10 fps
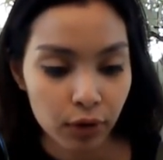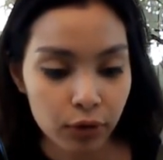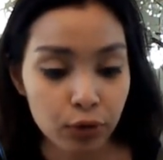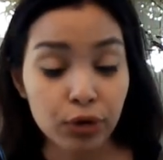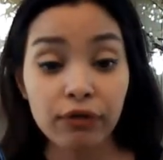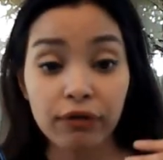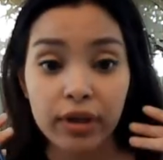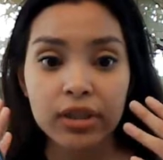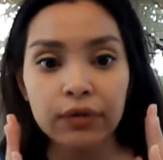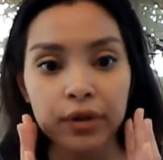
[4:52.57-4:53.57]
your
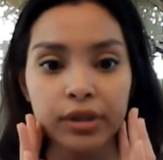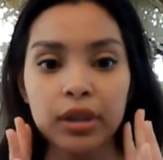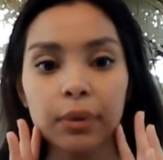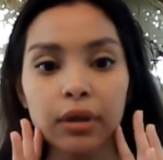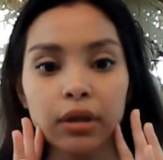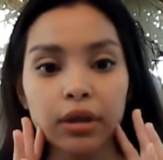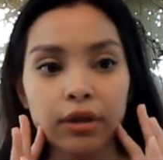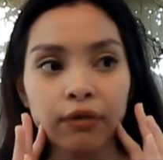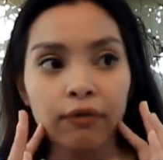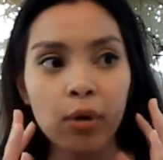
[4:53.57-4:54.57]
face first, typically
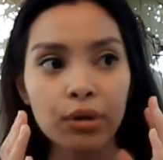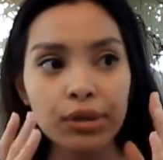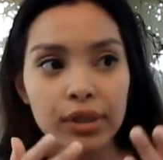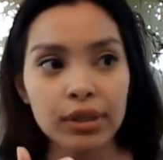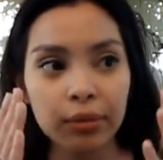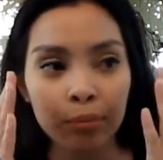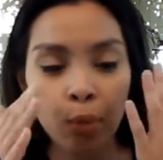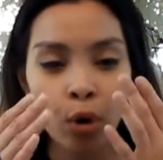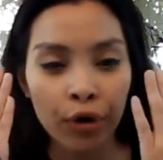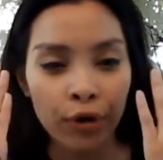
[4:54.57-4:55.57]
the focus isn't
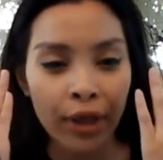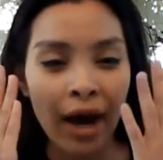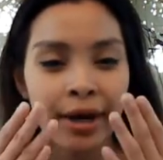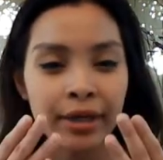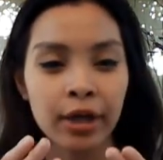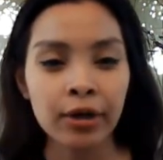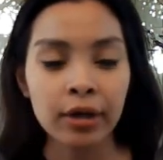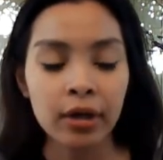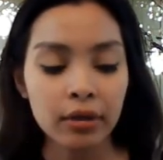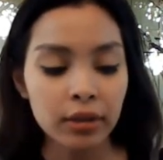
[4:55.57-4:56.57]
more on the eye
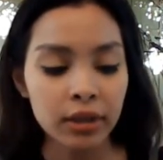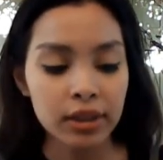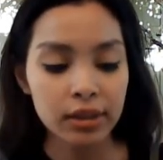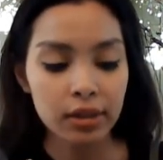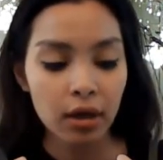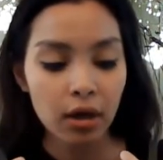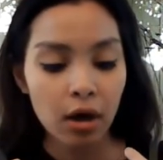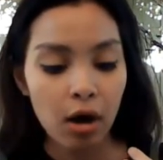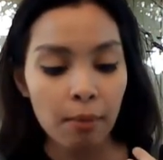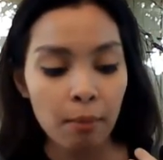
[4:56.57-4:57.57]
area. It's
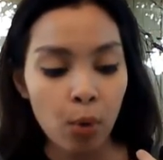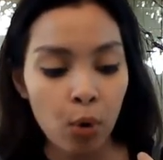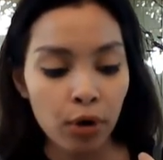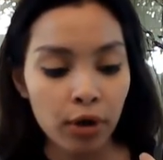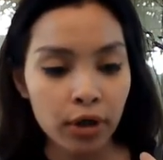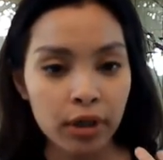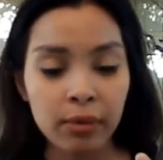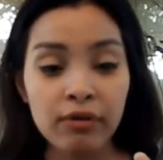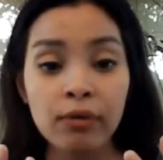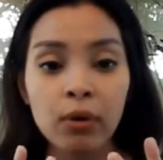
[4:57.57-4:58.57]
more going to
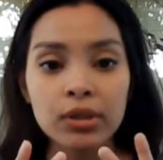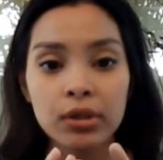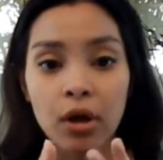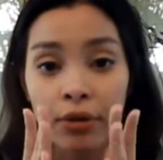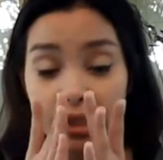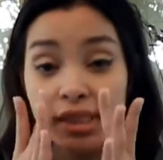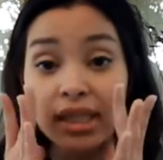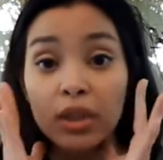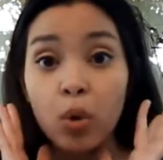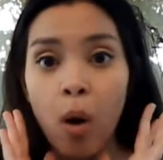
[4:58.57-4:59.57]
be focused on the
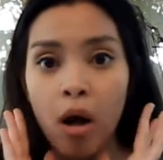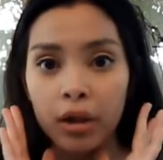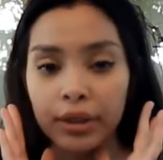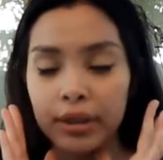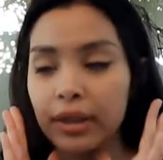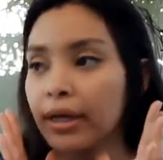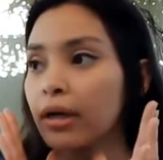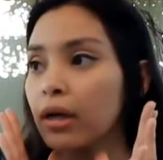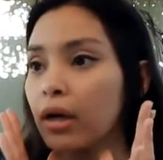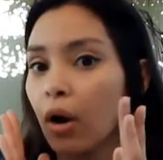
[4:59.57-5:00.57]
skin quality, like
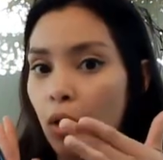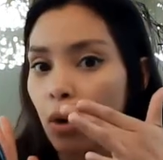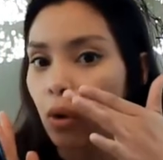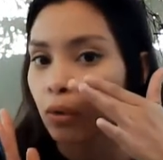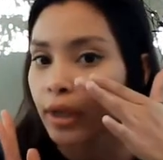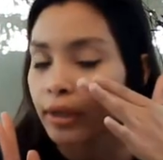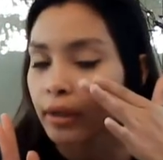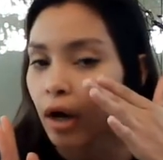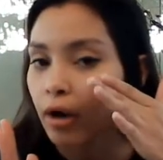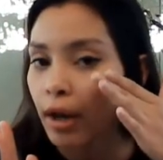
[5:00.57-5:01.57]
oh, like,
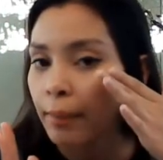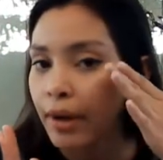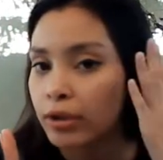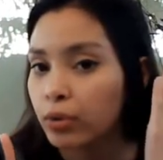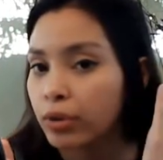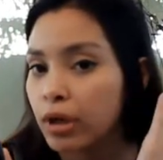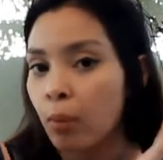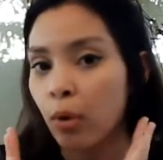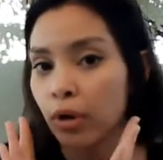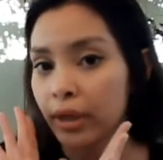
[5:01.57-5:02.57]
am I doing a
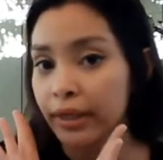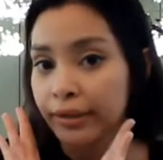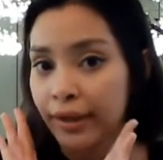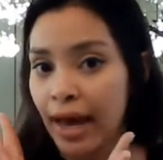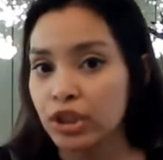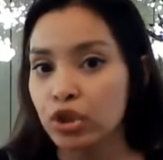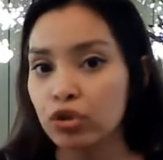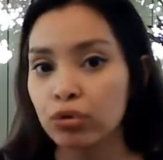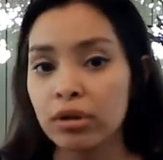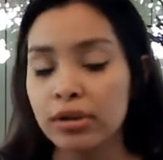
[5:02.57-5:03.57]
more like natural